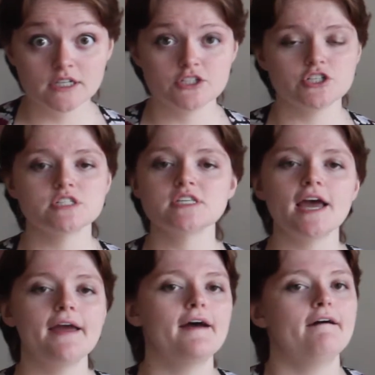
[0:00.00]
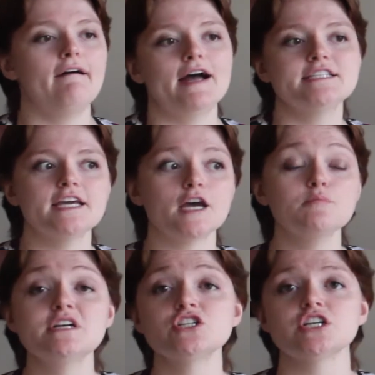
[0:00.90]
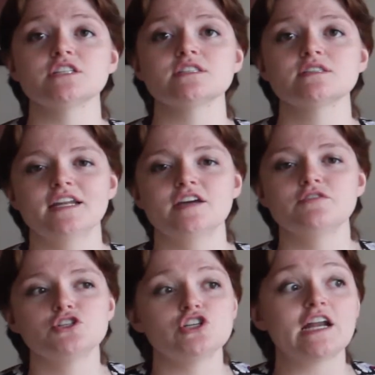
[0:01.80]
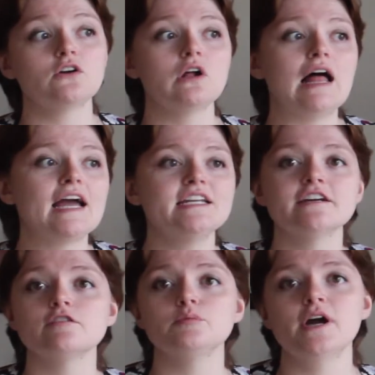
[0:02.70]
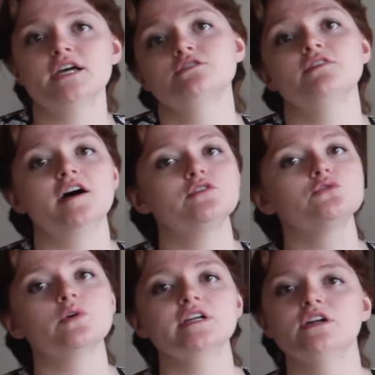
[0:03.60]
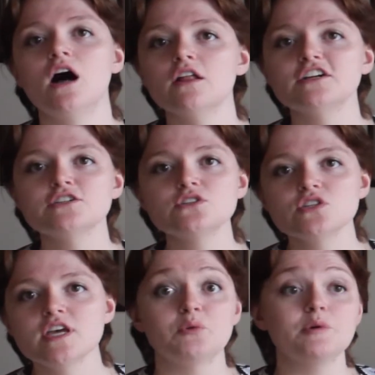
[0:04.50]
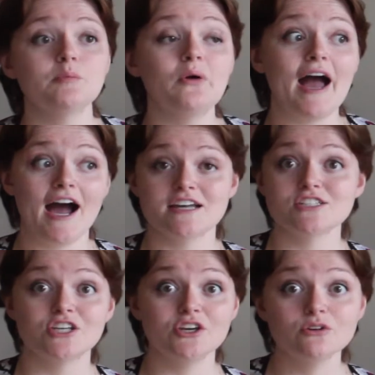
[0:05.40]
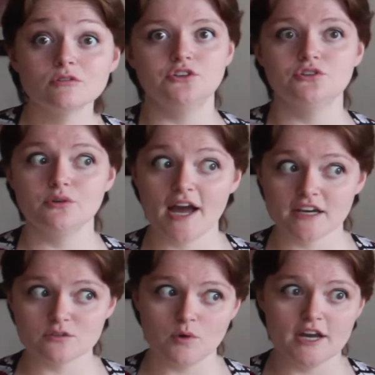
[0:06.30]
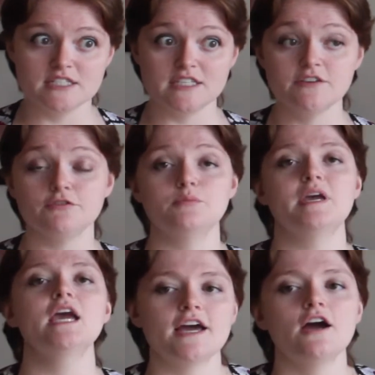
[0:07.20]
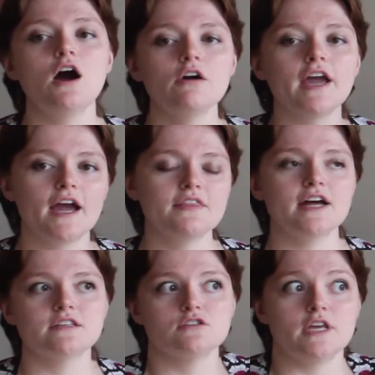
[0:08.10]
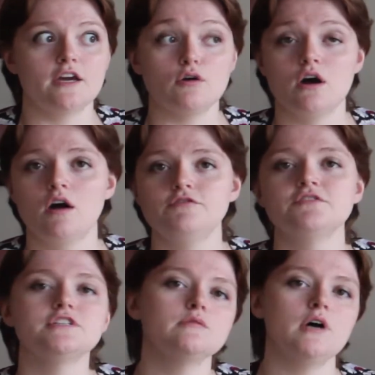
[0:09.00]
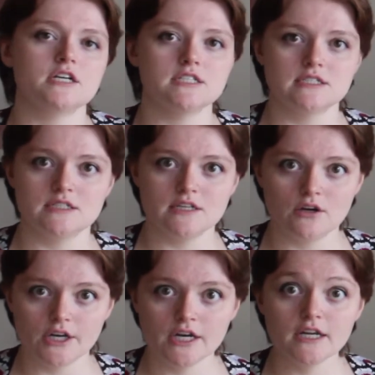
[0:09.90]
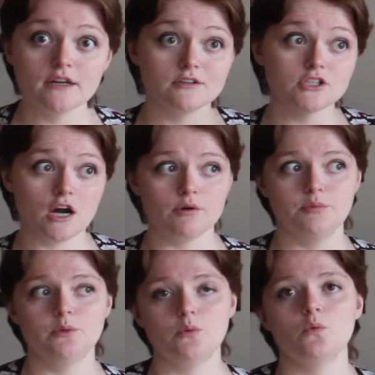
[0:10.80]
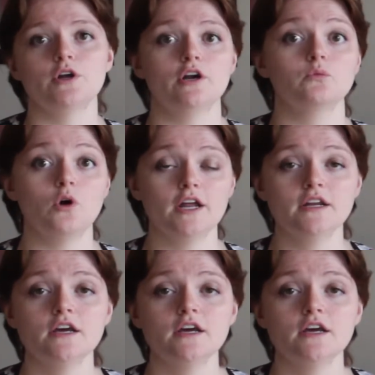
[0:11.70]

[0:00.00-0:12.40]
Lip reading: just say, I take commissions, and give a general idea of price, $5 to $20. When people ask you, can you do X, Y, Z for me? Say, okay, that's like $15. Does that sound good? Talk with people one-on-one.